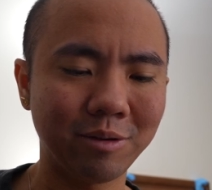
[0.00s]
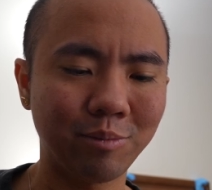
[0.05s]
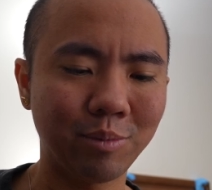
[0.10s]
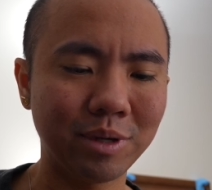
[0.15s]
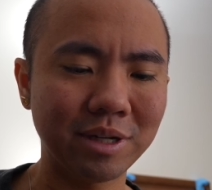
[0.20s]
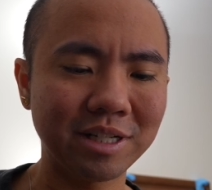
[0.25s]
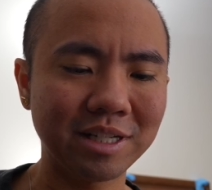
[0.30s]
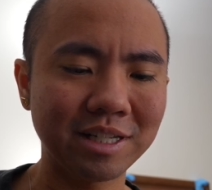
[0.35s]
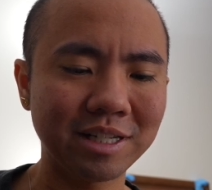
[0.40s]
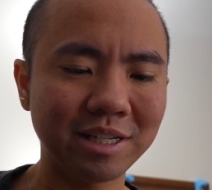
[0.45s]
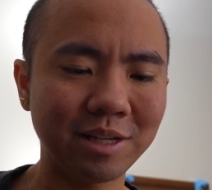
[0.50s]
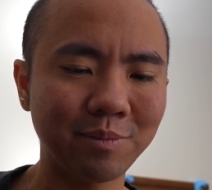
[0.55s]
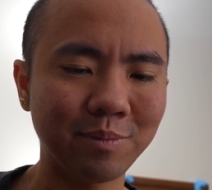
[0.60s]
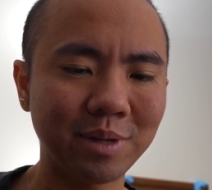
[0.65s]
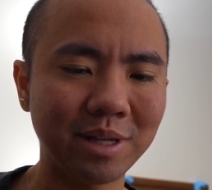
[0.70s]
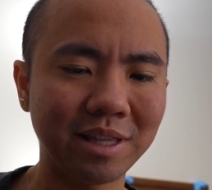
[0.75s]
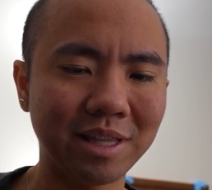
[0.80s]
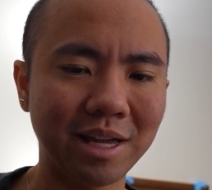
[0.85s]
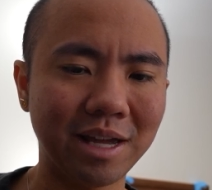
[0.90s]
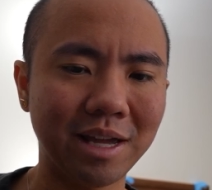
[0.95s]
it's just
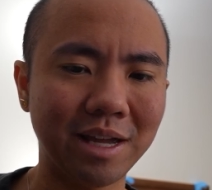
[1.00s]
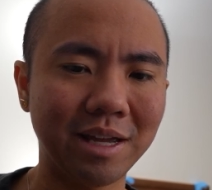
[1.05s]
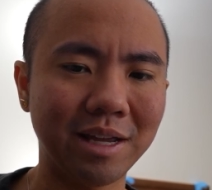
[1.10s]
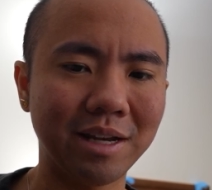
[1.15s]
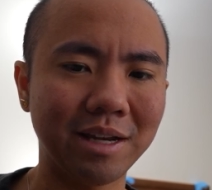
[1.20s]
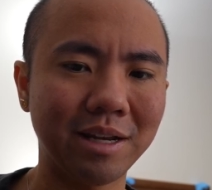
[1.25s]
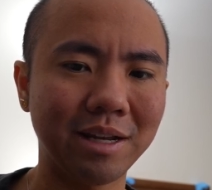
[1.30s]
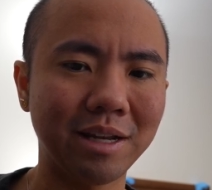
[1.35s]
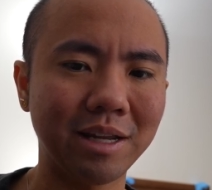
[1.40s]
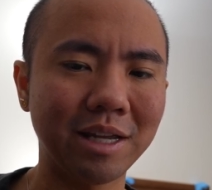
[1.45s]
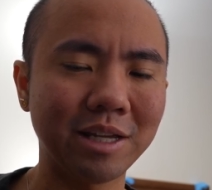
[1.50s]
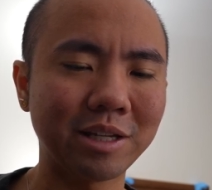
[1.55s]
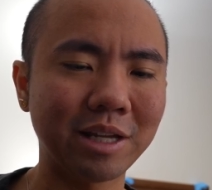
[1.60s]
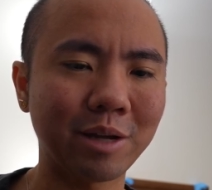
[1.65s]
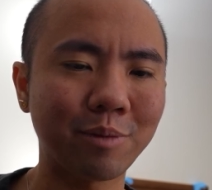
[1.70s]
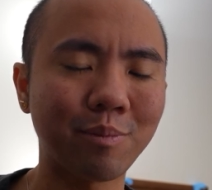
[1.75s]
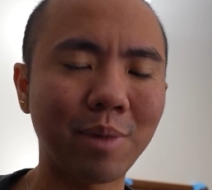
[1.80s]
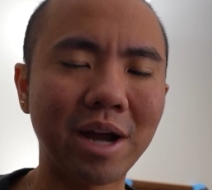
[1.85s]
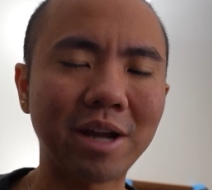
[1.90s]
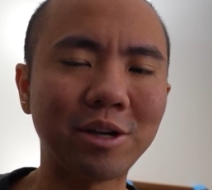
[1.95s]
something that is
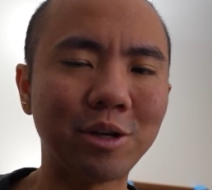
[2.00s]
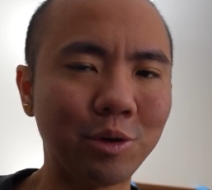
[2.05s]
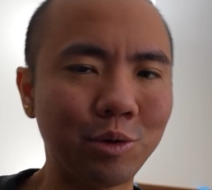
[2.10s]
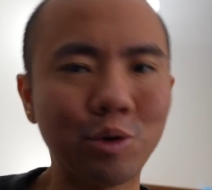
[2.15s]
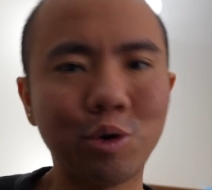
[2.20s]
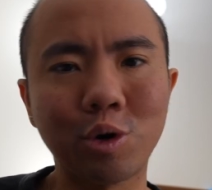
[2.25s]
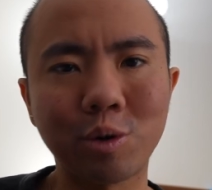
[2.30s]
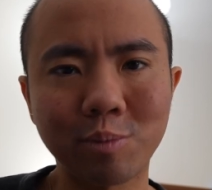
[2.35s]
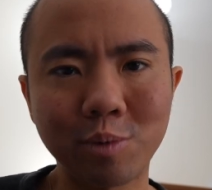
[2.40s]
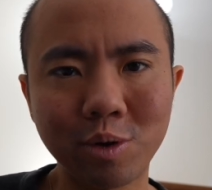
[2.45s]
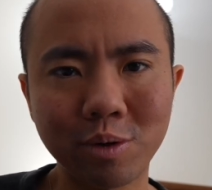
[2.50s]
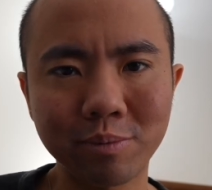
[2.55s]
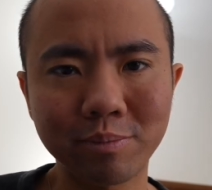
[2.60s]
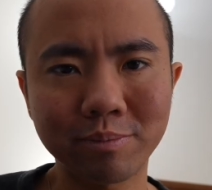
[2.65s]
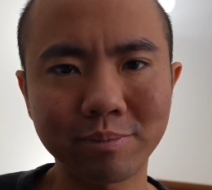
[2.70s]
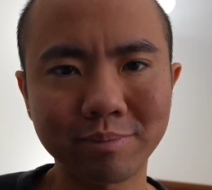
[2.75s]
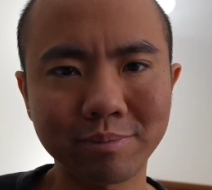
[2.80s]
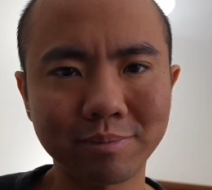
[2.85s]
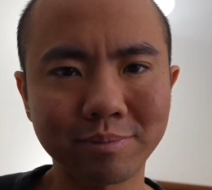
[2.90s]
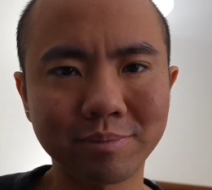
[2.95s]
like my new normal.
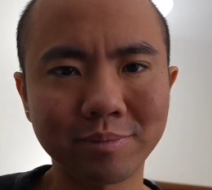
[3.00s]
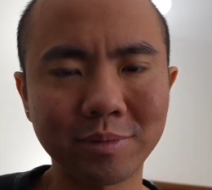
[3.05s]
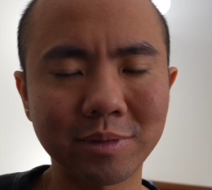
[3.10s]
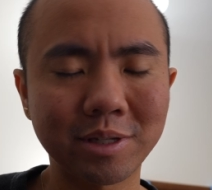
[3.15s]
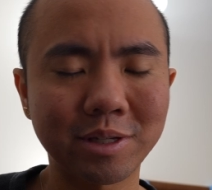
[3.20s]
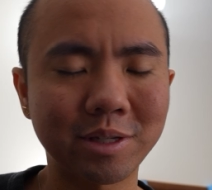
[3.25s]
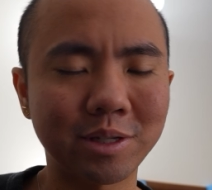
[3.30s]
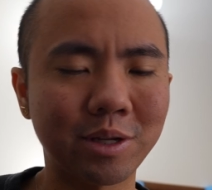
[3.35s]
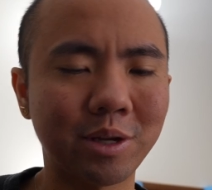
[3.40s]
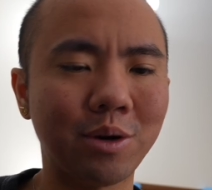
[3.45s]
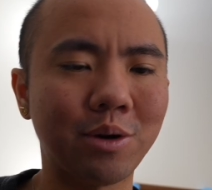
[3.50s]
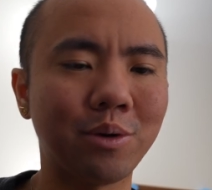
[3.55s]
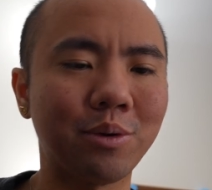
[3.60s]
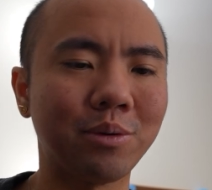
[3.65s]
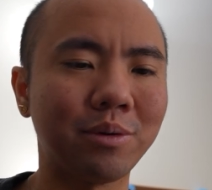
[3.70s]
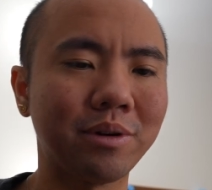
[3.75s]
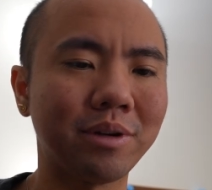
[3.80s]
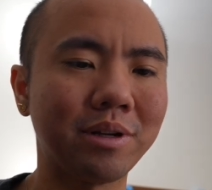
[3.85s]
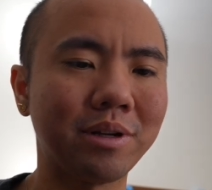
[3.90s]
So